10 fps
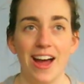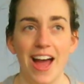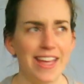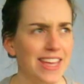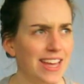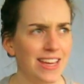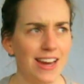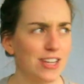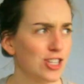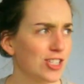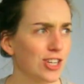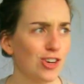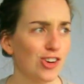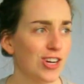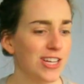Again, I just
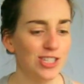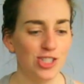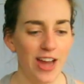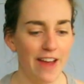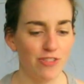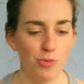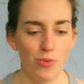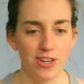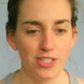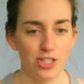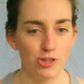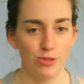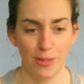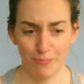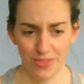encourage everyone to do
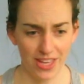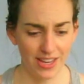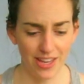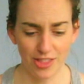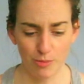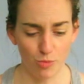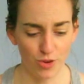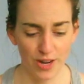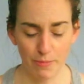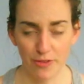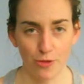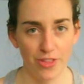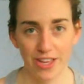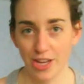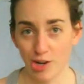something in the morning before
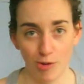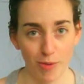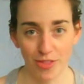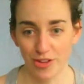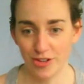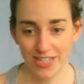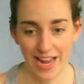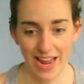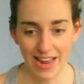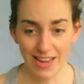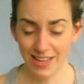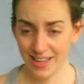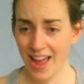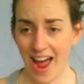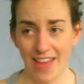they get going with their day.
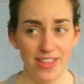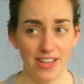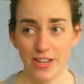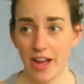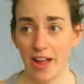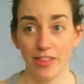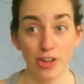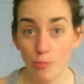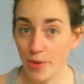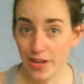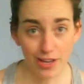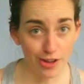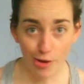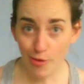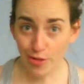I think a little bit can
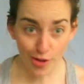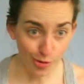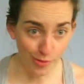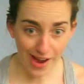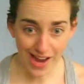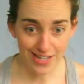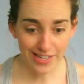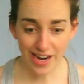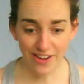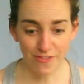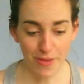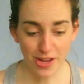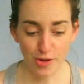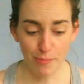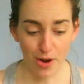go a long way to kind of
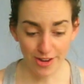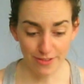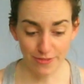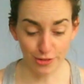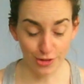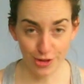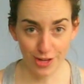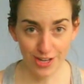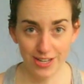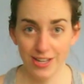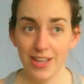make your body feel good.